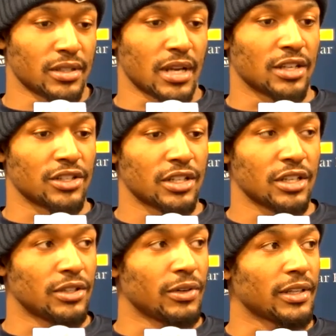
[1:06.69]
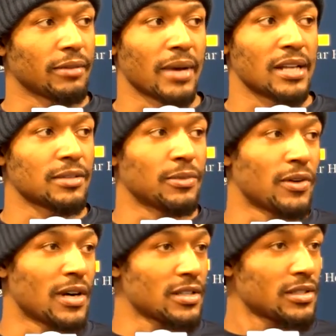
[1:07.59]
couldn't do anything
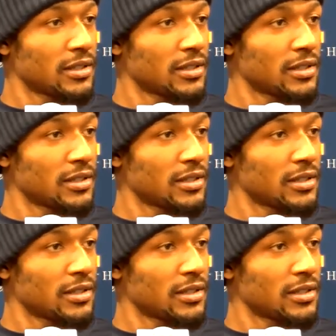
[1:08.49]
basketball-wise